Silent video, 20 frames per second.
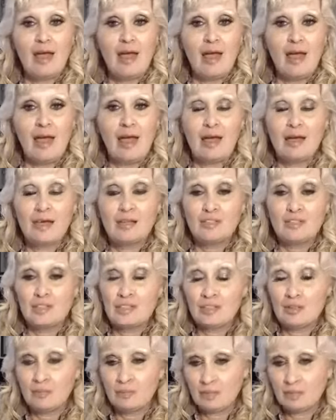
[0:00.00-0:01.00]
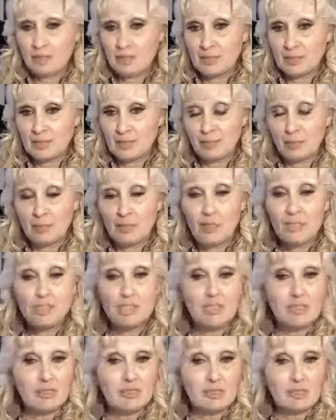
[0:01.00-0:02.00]
And she is in
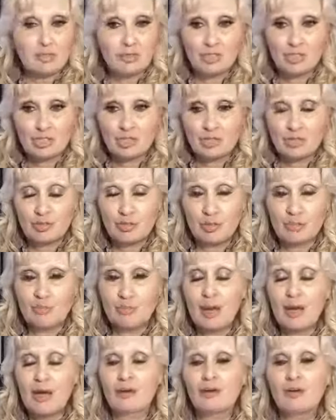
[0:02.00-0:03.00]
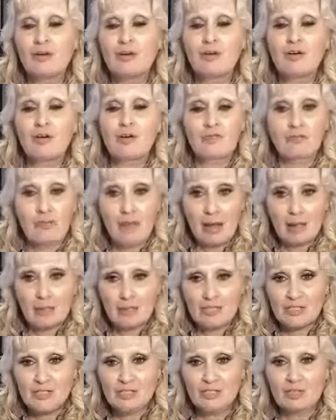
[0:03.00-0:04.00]
remission. She's doing better. Her
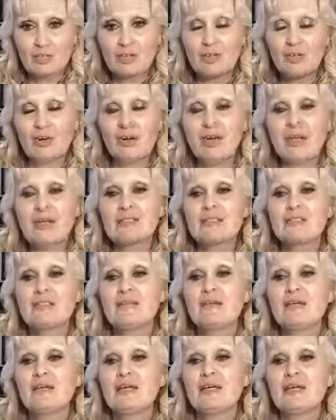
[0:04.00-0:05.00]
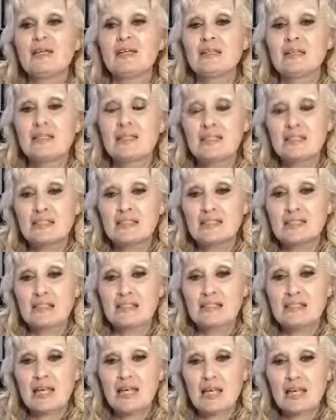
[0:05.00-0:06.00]
family's doing great. Needless to
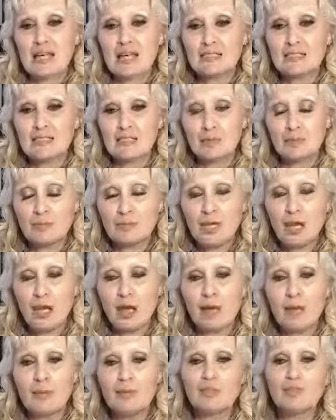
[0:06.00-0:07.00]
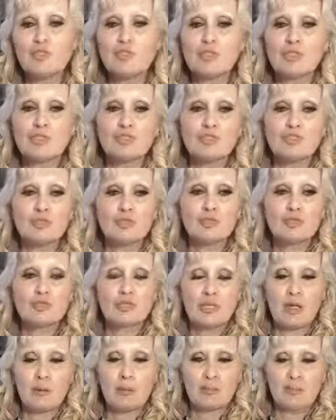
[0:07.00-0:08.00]
say, sometimes you can do
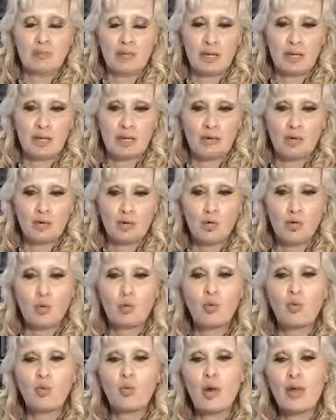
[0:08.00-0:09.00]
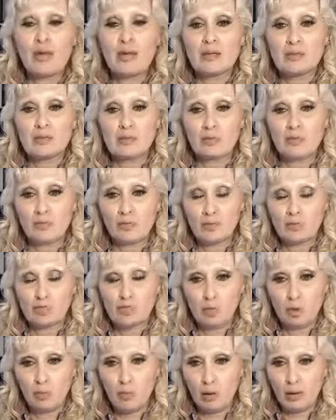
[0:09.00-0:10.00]
something great for
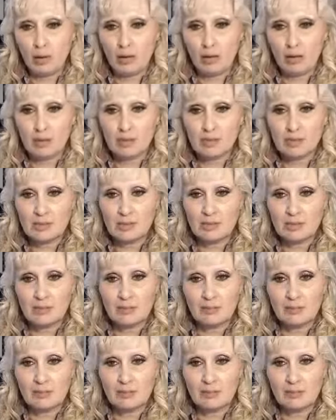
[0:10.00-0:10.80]
someone else.